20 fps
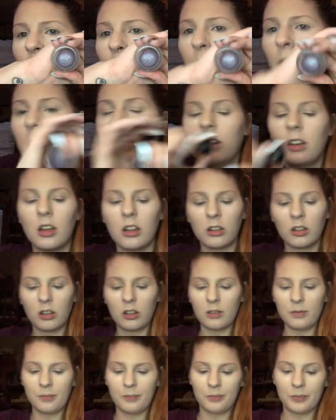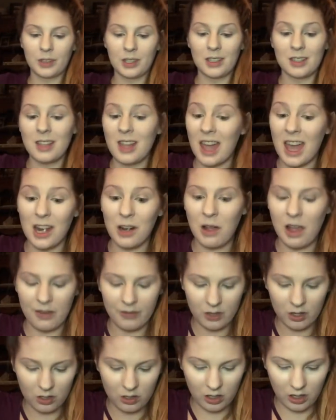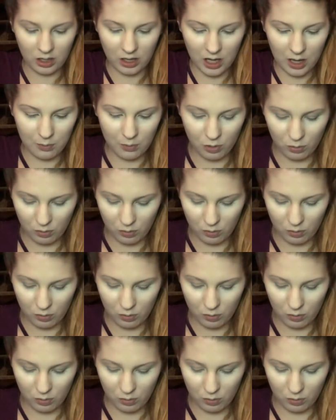Probably not good. I don't have good camera